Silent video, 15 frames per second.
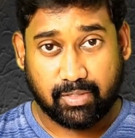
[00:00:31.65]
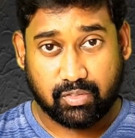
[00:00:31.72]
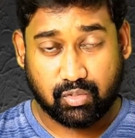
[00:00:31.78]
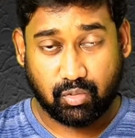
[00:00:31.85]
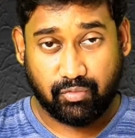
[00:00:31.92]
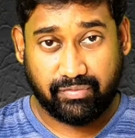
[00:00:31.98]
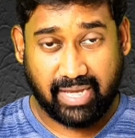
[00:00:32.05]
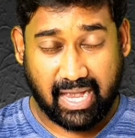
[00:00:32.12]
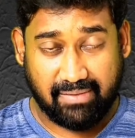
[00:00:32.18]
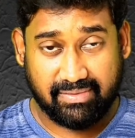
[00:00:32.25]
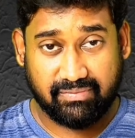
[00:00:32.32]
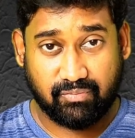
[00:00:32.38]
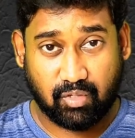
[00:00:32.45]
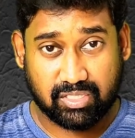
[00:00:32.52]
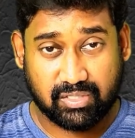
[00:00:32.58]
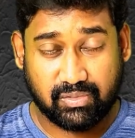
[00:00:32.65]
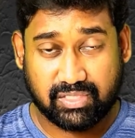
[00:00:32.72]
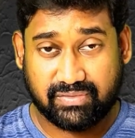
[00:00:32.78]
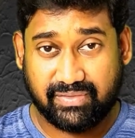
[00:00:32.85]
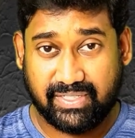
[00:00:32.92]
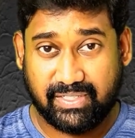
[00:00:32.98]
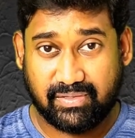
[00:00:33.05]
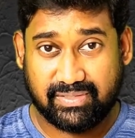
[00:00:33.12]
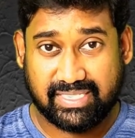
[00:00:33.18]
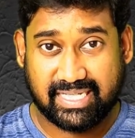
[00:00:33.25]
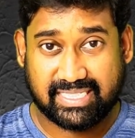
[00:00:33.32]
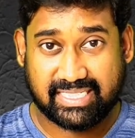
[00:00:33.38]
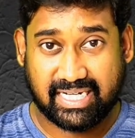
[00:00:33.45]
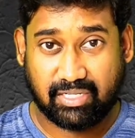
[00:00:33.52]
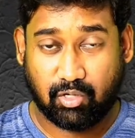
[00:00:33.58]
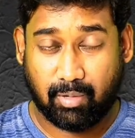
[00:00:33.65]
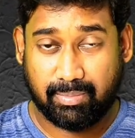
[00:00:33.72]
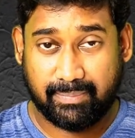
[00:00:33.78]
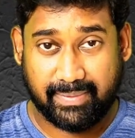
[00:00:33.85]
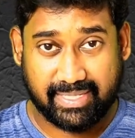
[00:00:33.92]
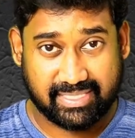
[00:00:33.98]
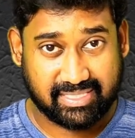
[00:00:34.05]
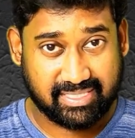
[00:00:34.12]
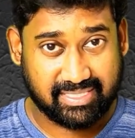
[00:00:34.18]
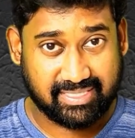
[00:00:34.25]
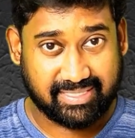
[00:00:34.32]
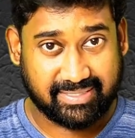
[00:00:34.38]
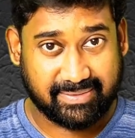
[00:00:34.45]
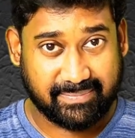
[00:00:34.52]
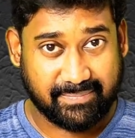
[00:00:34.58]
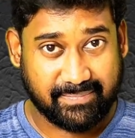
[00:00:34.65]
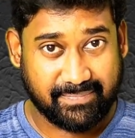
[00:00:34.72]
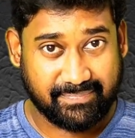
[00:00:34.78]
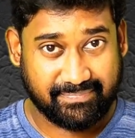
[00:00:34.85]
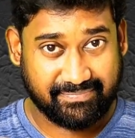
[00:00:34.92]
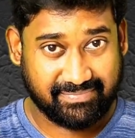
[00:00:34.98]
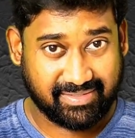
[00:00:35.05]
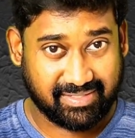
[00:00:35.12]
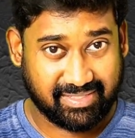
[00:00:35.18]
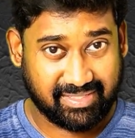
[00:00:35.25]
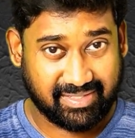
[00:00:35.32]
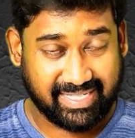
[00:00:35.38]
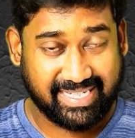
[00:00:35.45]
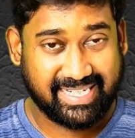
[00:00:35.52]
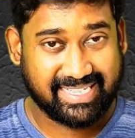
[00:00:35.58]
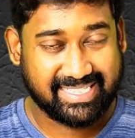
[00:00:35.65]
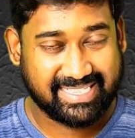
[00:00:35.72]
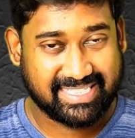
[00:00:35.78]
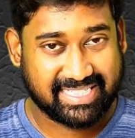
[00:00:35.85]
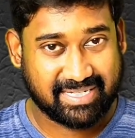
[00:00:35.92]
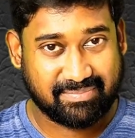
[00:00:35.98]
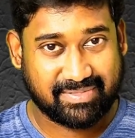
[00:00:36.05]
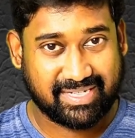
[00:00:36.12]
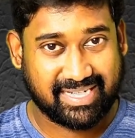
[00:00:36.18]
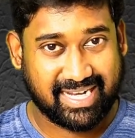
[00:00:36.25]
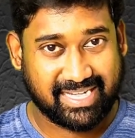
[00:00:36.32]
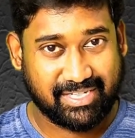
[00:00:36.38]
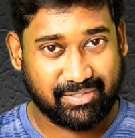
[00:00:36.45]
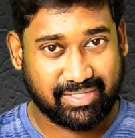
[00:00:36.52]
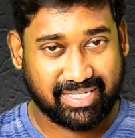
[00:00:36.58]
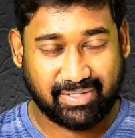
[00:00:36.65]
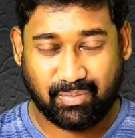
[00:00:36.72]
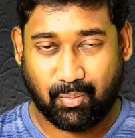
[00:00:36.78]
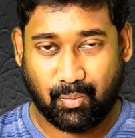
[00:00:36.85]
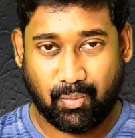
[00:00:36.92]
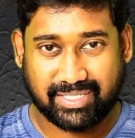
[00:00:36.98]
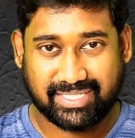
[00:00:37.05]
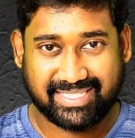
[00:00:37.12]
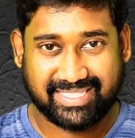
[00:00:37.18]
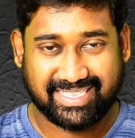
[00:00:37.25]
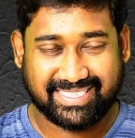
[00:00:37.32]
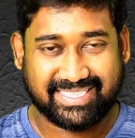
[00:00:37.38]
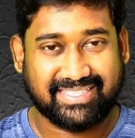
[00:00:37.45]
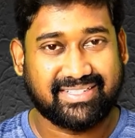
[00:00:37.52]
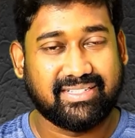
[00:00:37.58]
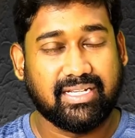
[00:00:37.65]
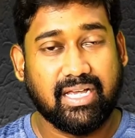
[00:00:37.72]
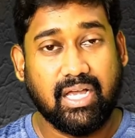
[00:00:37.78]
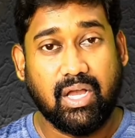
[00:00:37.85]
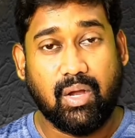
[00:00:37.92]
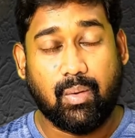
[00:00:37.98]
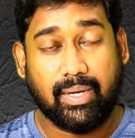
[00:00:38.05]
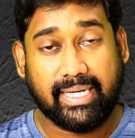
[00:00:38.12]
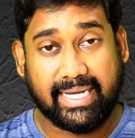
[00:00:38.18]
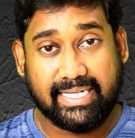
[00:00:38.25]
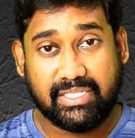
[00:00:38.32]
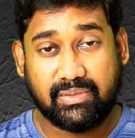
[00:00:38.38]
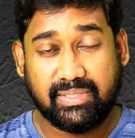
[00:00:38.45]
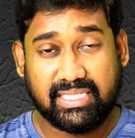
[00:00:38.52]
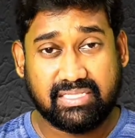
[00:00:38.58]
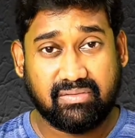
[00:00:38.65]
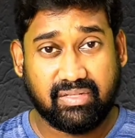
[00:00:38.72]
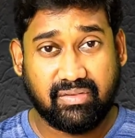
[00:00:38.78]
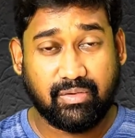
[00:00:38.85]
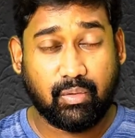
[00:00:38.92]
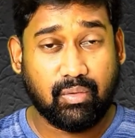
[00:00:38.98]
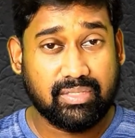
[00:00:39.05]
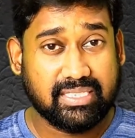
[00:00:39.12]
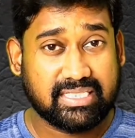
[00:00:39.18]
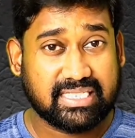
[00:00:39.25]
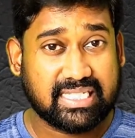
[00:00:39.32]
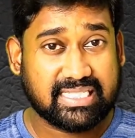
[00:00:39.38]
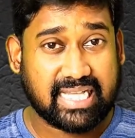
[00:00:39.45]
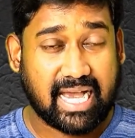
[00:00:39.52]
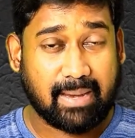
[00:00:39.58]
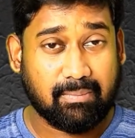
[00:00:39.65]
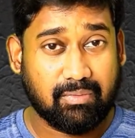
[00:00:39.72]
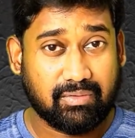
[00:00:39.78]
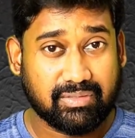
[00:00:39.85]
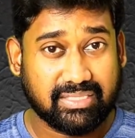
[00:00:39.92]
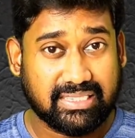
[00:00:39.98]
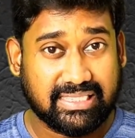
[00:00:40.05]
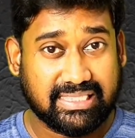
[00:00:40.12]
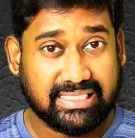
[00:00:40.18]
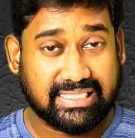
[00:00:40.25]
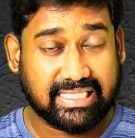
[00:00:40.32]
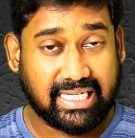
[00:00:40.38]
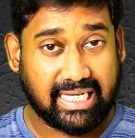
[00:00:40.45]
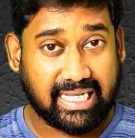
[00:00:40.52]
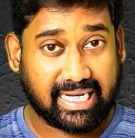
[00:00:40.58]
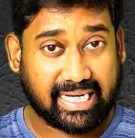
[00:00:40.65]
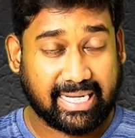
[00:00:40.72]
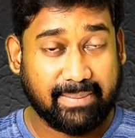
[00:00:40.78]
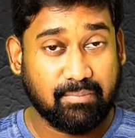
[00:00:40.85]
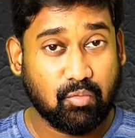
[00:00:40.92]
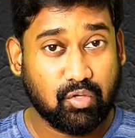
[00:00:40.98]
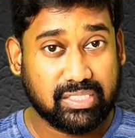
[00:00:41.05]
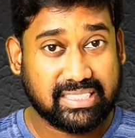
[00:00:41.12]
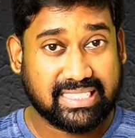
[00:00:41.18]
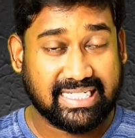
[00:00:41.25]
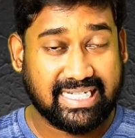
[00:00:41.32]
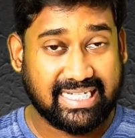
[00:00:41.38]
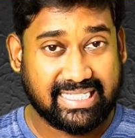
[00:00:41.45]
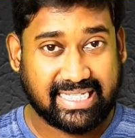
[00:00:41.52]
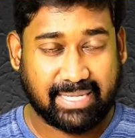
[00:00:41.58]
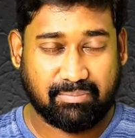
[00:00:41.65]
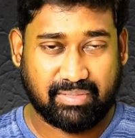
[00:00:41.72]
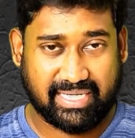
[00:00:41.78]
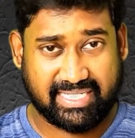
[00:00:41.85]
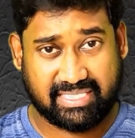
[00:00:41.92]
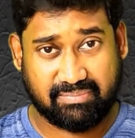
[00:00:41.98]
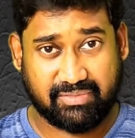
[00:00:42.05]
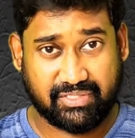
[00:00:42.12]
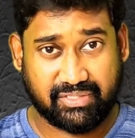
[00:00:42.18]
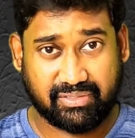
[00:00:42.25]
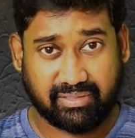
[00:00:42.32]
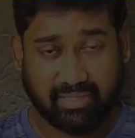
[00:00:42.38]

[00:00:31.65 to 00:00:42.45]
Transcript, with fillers: So if you haven't watched those videos, just I'll copy paste the um, link in the description and you can watch it later. Okay, in today's video we're going to discuss about the uh, remote seal type transmitter.